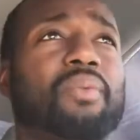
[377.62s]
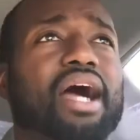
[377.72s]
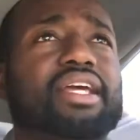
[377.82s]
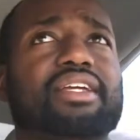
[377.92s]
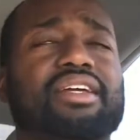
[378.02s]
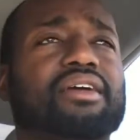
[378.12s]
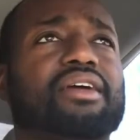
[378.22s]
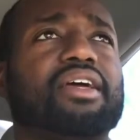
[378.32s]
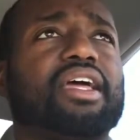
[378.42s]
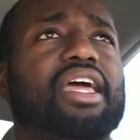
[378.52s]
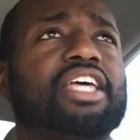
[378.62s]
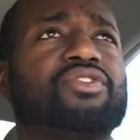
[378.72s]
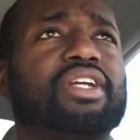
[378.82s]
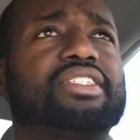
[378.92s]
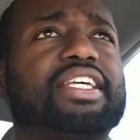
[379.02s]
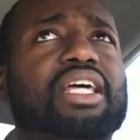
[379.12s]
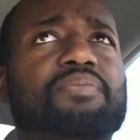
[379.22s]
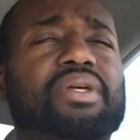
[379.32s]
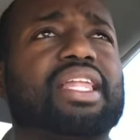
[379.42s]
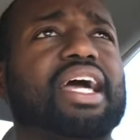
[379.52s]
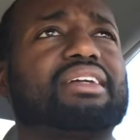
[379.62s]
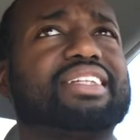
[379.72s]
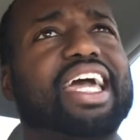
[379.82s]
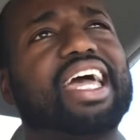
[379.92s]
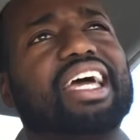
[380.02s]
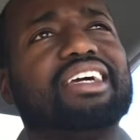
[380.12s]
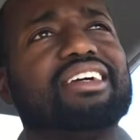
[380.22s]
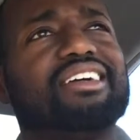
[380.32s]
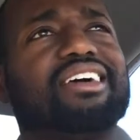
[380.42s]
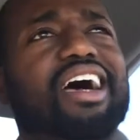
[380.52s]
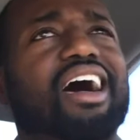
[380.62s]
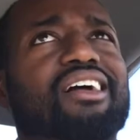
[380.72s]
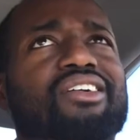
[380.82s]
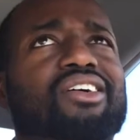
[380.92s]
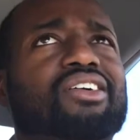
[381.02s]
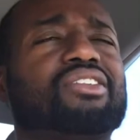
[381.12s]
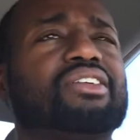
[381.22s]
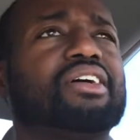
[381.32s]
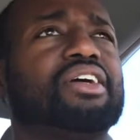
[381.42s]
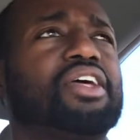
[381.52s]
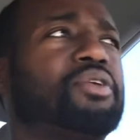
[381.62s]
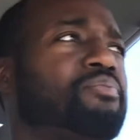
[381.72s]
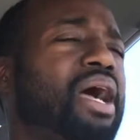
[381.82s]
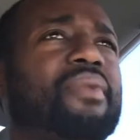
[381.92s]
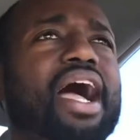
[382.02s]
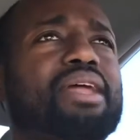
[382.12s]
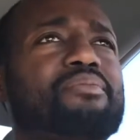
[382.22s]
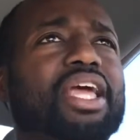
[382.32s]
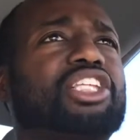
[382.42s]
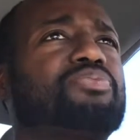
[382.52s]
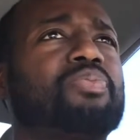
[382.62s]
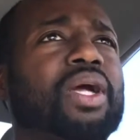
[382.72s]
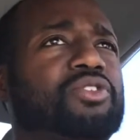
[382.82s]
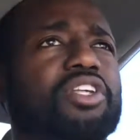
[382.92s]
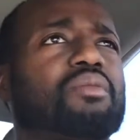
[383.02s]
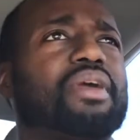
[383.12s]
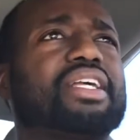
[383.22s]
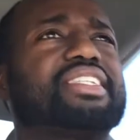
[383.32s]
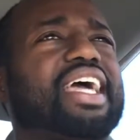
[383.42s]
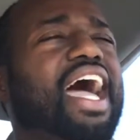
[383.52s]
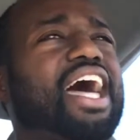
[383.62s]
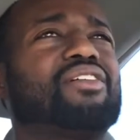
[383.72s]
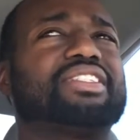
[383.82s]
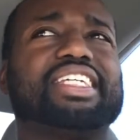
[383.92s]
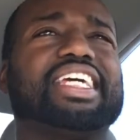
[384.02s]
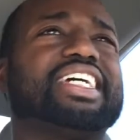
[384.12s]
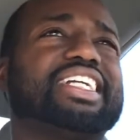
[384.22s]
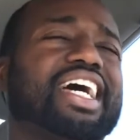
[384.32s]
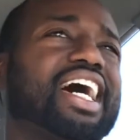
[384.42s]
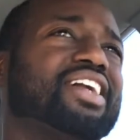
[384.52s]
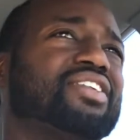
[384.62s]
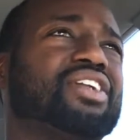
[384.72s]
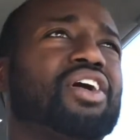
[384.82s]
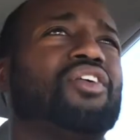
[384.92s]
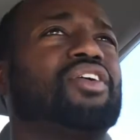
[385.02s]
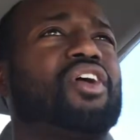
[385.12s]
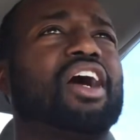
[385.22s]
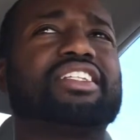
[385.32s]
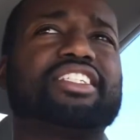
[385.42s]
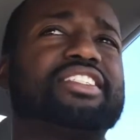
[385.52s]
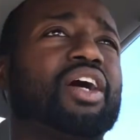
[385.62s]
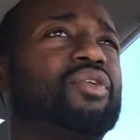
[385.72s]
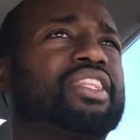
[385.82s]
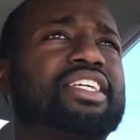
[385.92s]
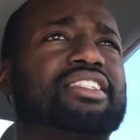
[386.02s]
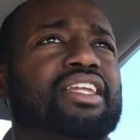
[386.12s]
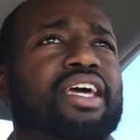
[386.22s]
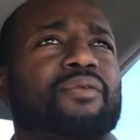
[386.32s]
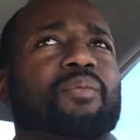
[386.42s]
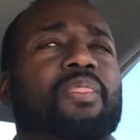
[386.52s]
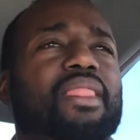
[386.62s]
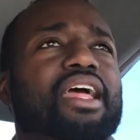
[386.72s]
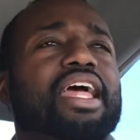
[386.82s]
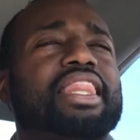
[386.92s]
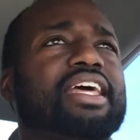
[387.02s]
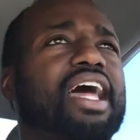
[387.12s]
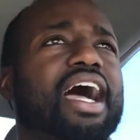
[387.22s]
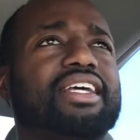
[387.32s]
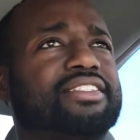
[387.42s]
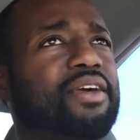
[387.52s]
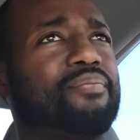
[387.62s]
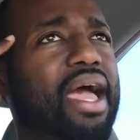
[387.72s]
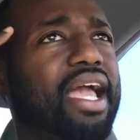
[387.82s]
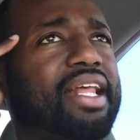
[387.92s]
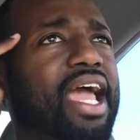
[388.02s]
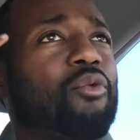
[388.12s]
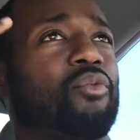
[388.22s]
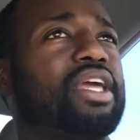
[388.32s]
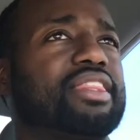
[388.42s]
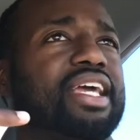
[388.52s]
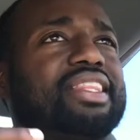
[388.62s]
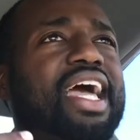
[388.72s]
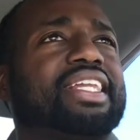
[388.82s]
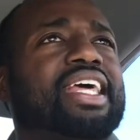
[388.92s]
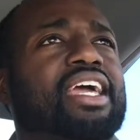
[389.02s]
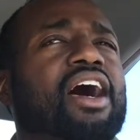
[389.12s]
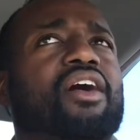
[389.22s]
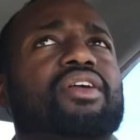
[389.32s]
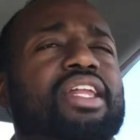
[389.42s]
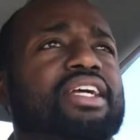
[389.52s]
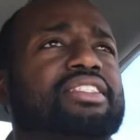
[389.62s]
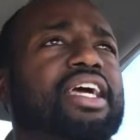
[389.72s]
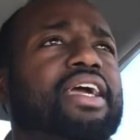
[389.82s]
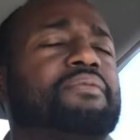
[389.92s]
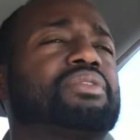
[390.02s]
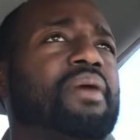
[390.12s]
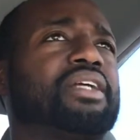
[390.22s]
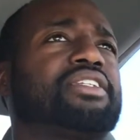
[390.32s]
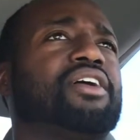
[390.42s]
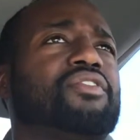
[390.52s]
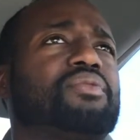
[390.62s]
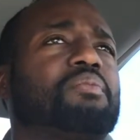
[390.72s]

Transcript: body is going to say something like, I don't know. My mind may play tricks on me and say, I don't see it. I don't know. I just dealt with this today. Then I sit back and I rethink that day out, and I say to myself,